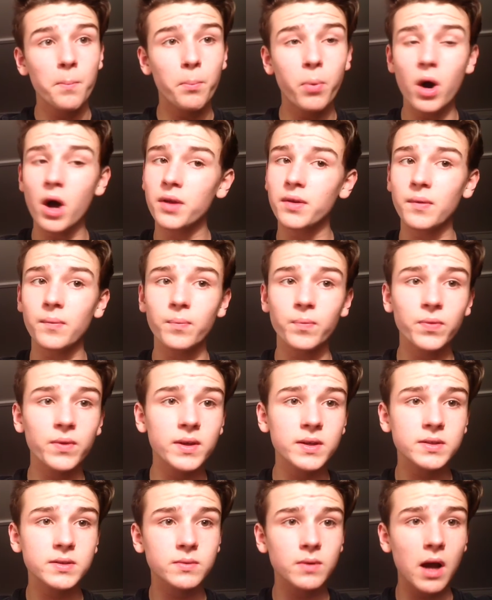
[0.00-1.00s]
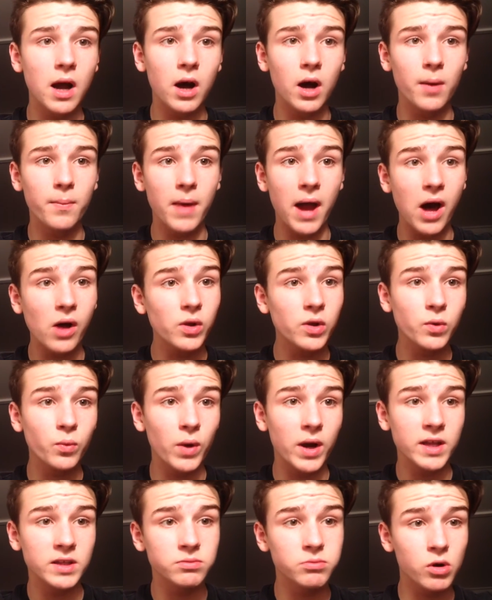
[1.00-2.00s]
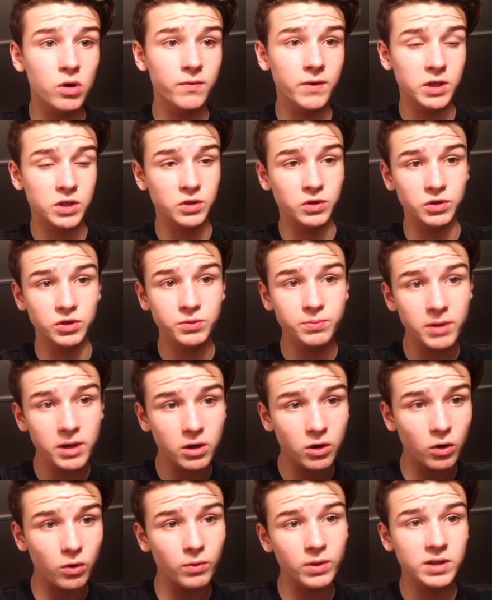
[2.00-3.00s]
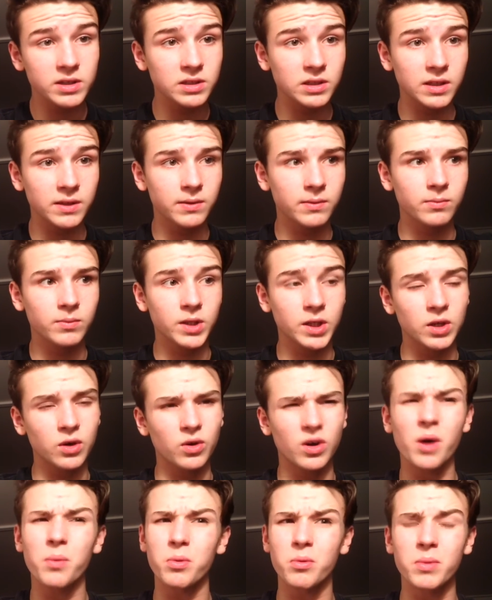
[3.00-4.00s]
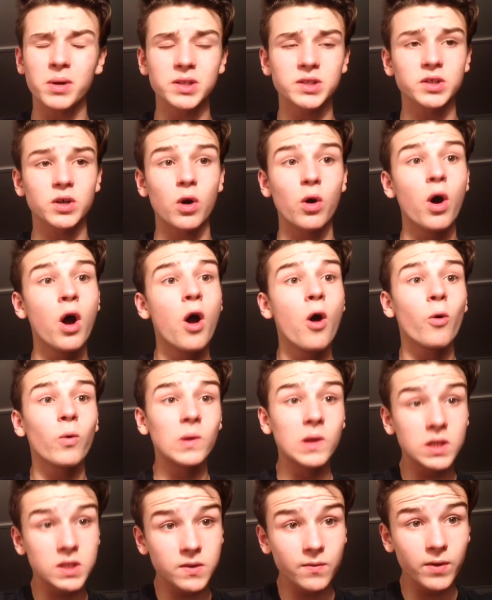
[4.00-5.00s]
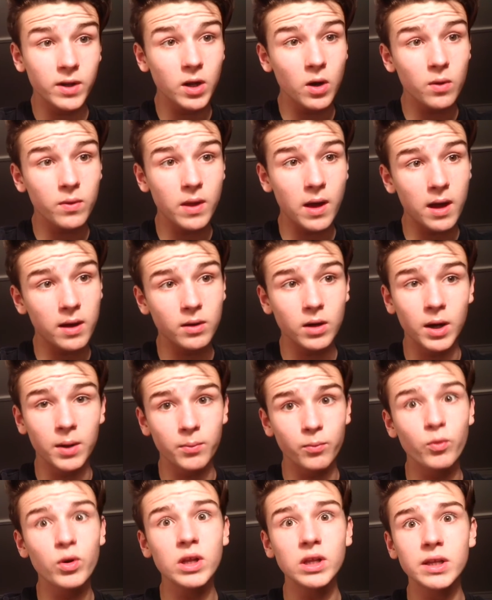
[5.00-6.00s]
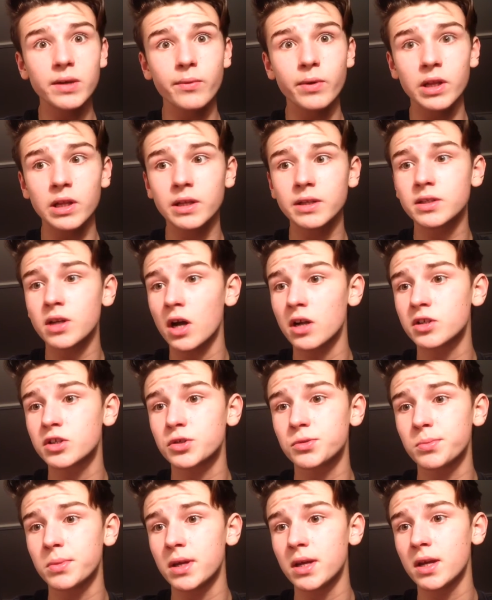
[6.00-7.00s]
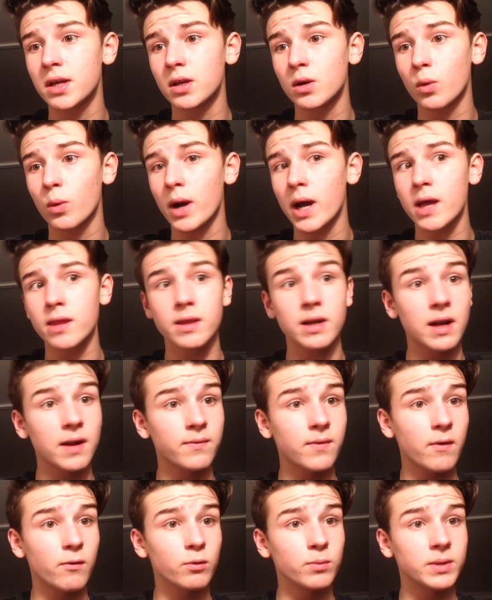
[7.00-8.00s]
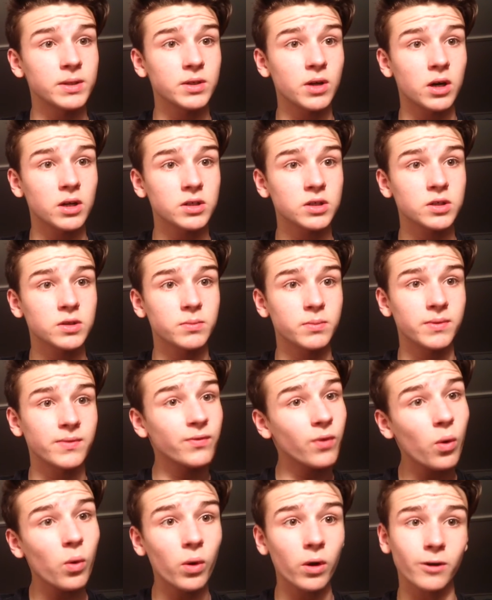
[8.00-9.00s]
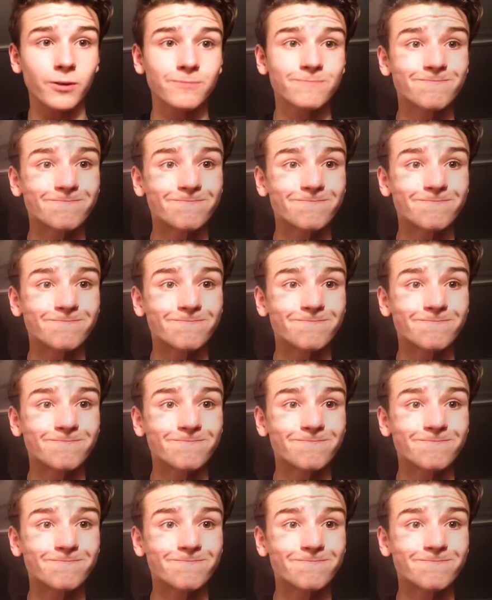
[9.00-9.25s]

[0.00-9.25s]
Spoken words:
But this Alan Waite's motivational speaker recently, you know, a couple months ago, released a video that really, really touched me in a way that I've never been touched before.